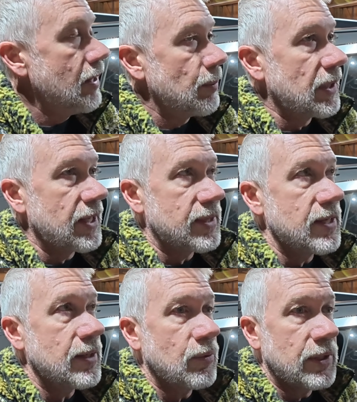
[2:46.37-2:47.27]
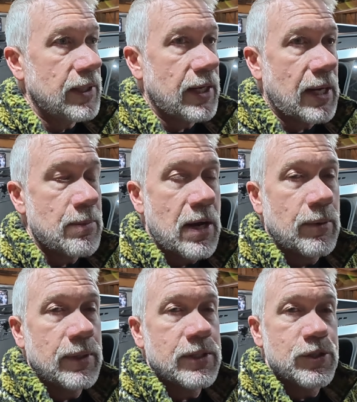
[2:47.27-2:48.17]
But I think when they come out
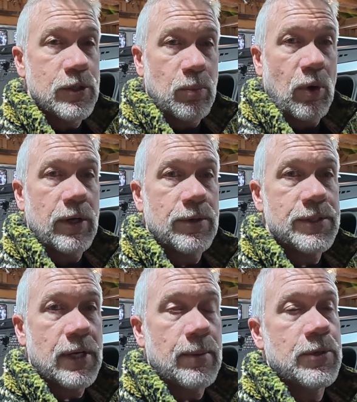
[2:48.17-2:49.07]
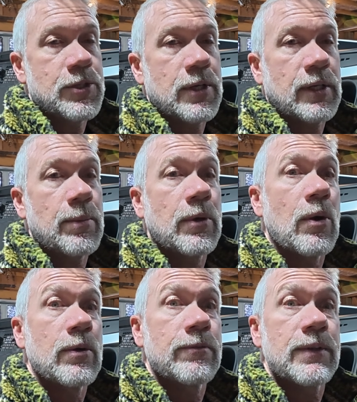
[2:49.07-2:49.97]
with 2.0 Cybertruck, I'm
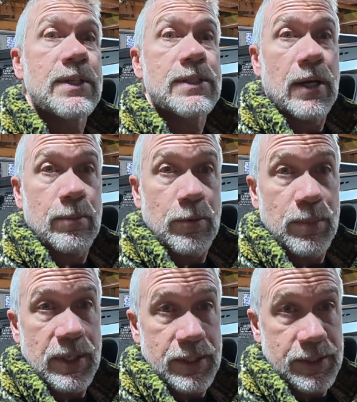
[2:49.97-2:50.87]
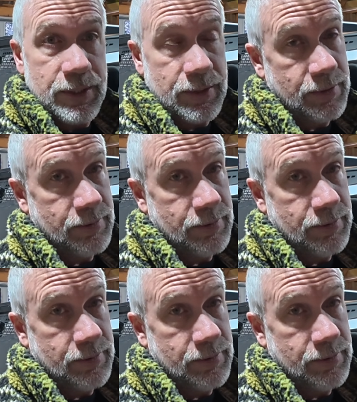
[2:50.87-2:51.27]
going for the Cyber Beast,